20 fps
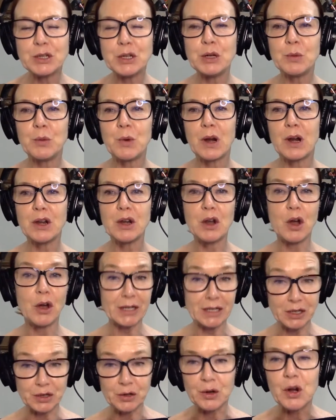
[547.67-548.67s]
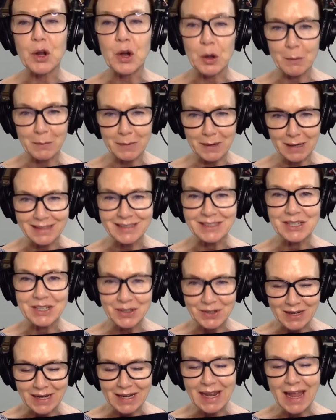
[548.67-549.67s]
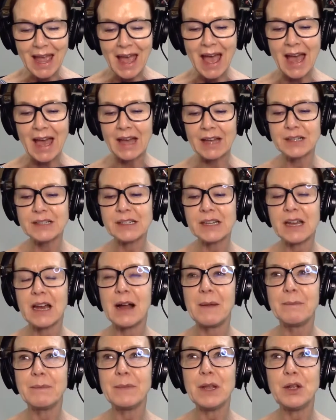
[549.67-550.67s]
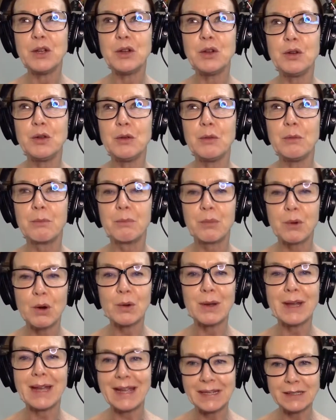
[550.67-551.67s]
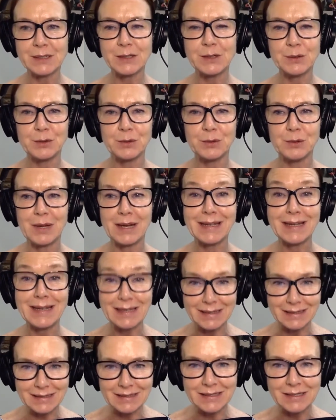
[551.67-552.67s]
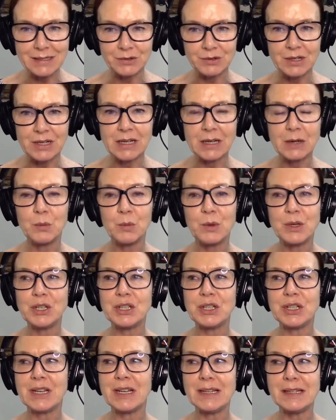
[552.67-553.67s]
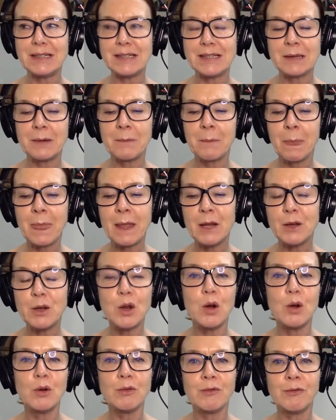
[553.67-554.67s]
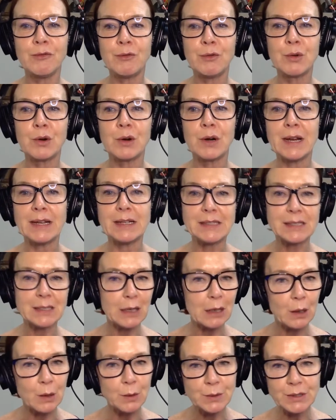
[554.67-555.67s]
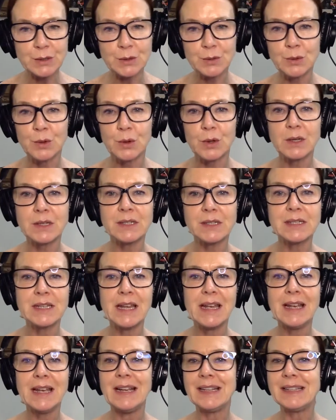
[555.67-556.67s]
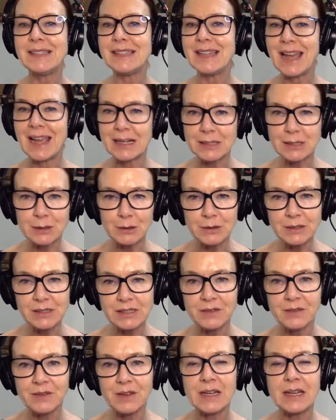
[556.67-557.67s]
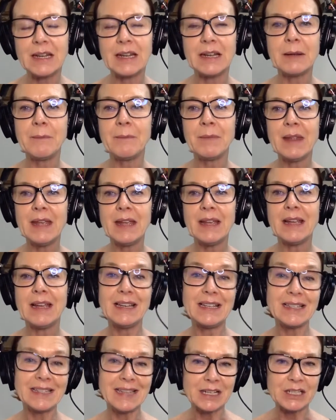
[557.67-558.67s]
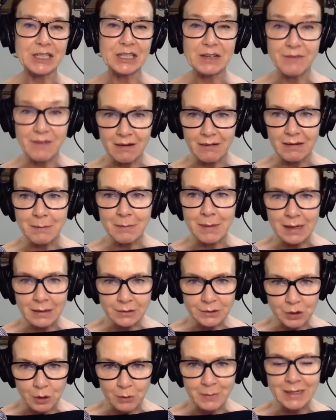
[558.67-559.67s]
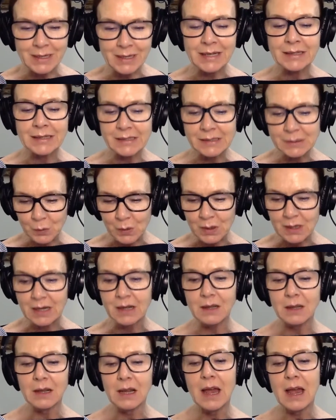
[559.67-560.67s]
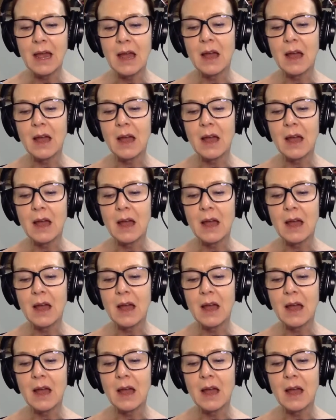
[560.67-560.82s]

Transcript: You were not in your home country, and you broke into an industry which is known for its closed doors, its exclusivity. It is actually very male dominated as well.